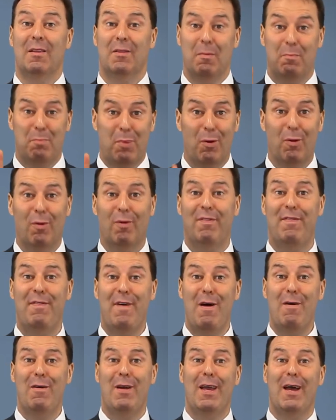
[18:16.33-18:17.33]
The
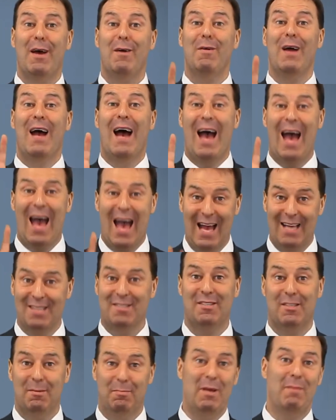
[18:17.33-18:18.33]
portfolio
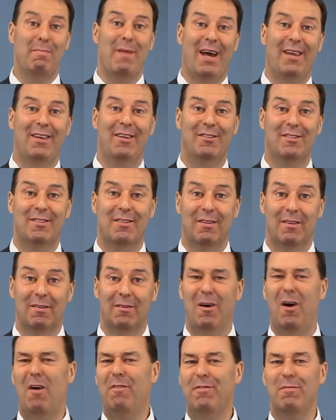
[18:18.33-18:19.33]
has to be managed,
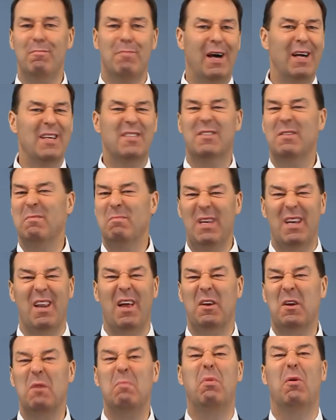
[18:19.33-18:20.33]
often by somebody
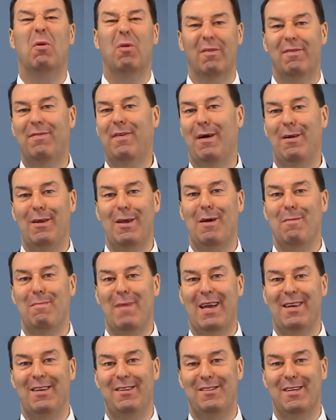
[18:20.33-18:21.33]
like a portfolio
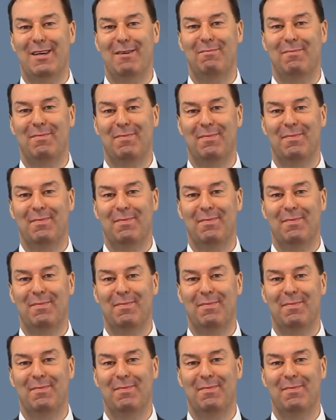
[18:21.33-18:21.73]
manager.